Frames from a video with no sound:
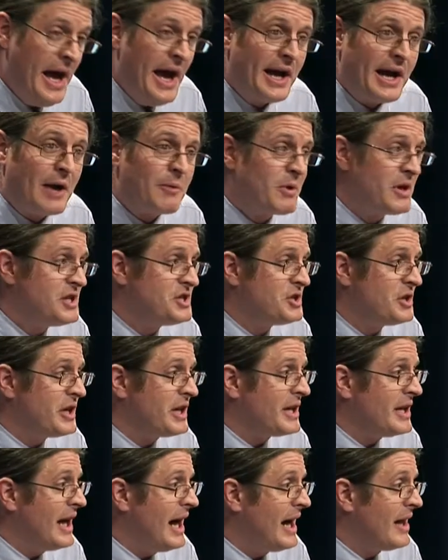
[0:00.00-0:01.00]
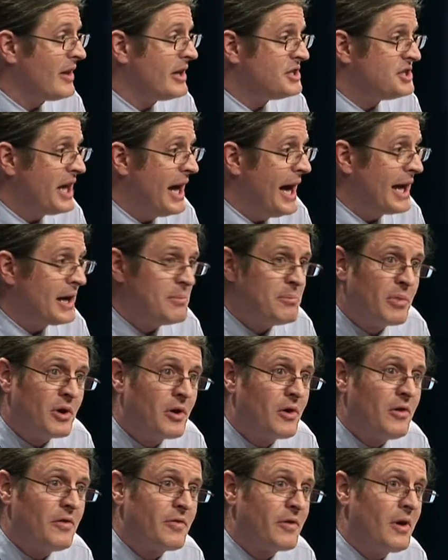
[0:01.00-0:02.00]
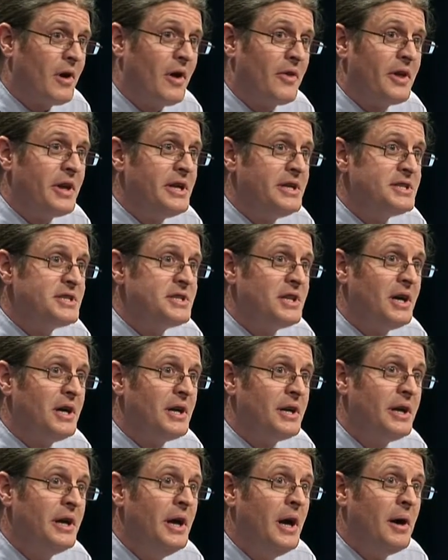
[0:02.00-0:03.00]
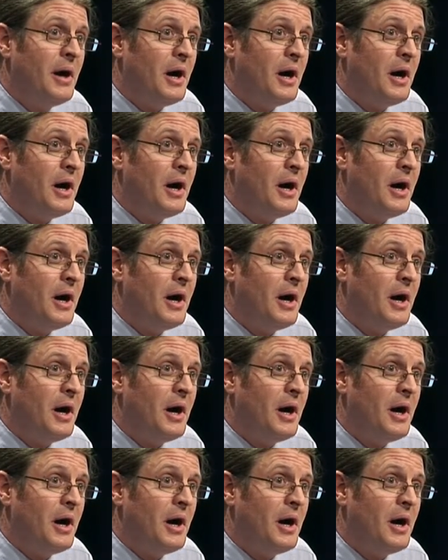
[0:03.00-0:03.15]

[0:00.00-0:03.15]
And I really should acknowledge Adam Burrell for all that he's done